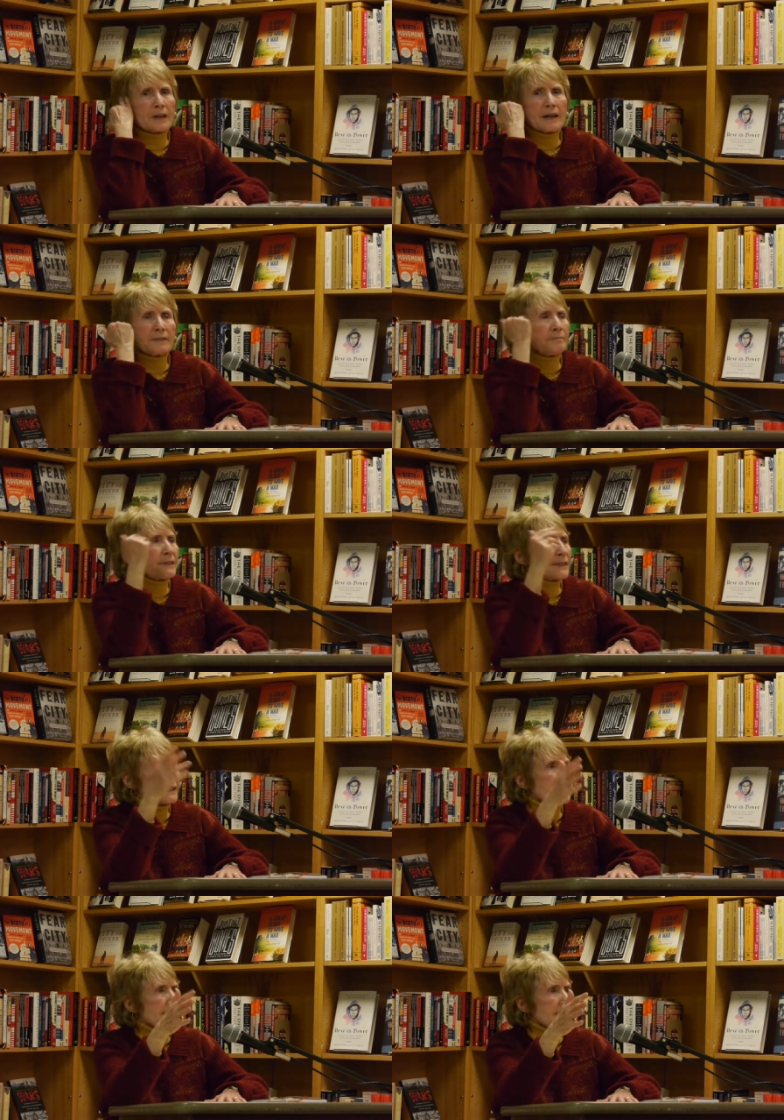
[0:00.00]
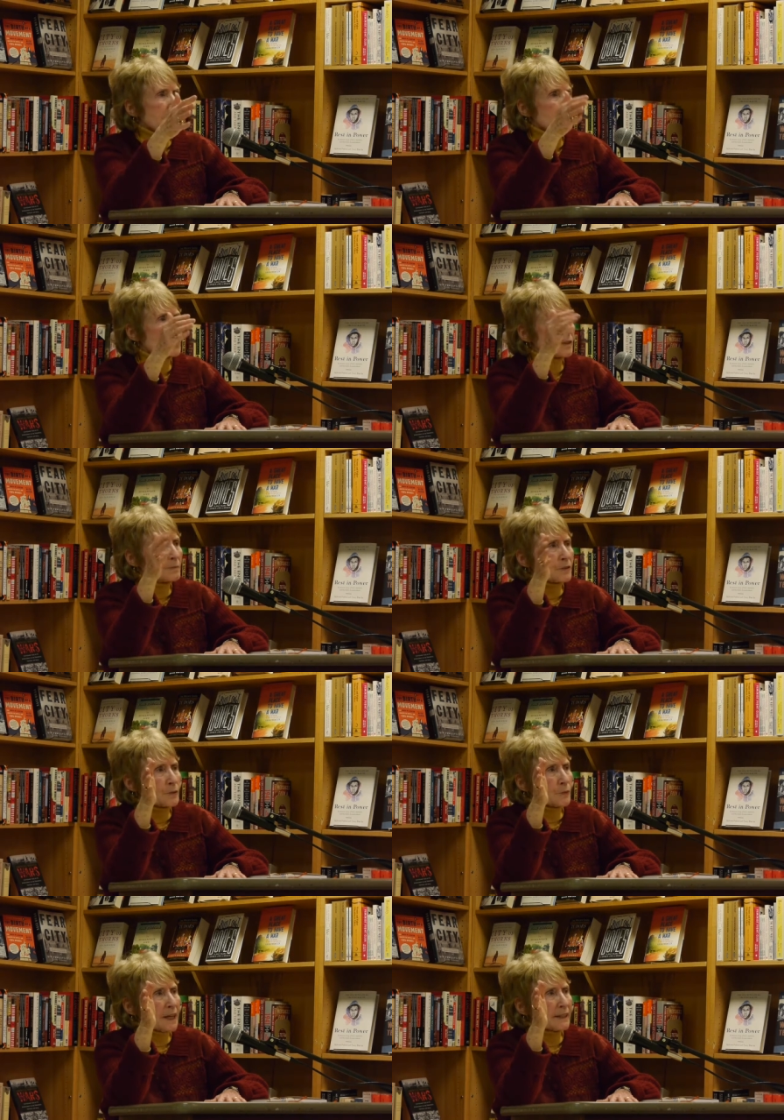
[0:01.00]
on mysticism or
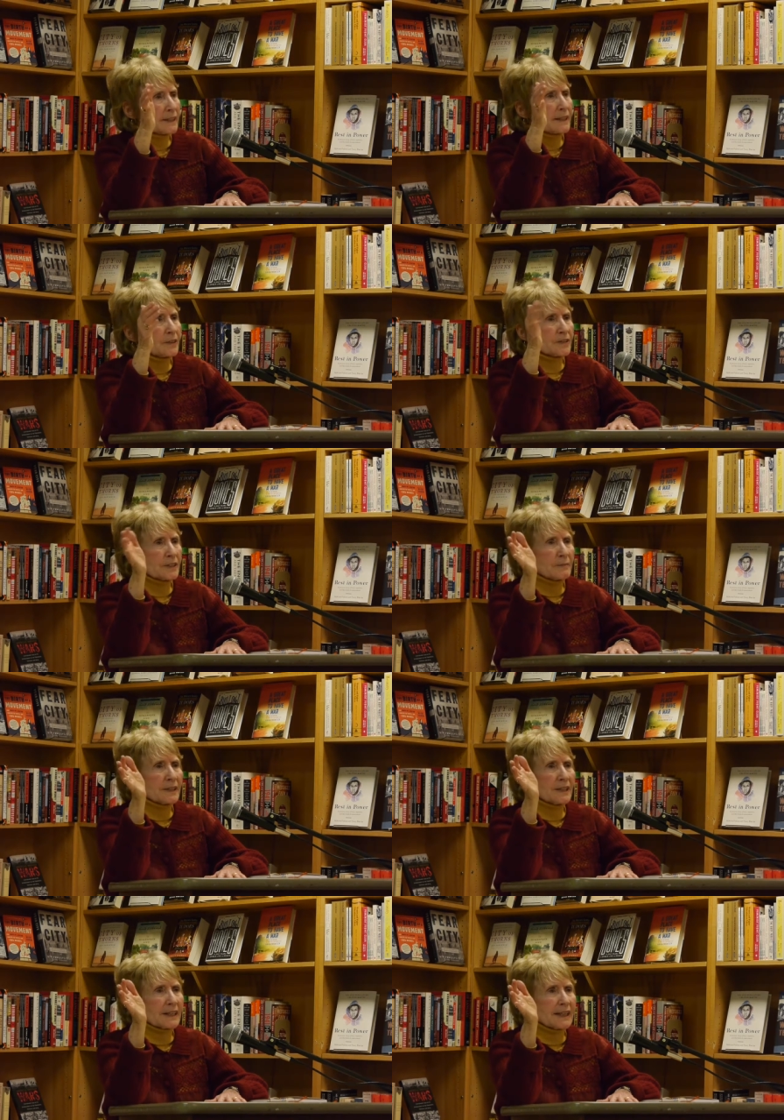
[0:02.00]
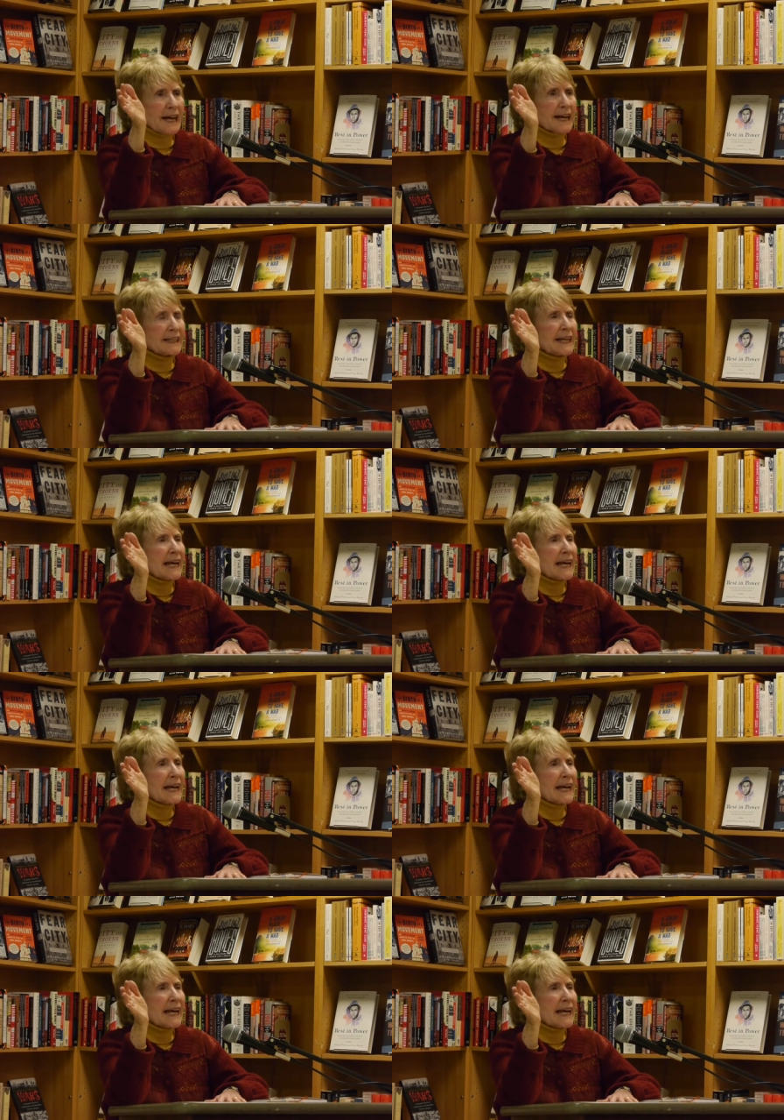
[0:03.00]
spirituality or something like that,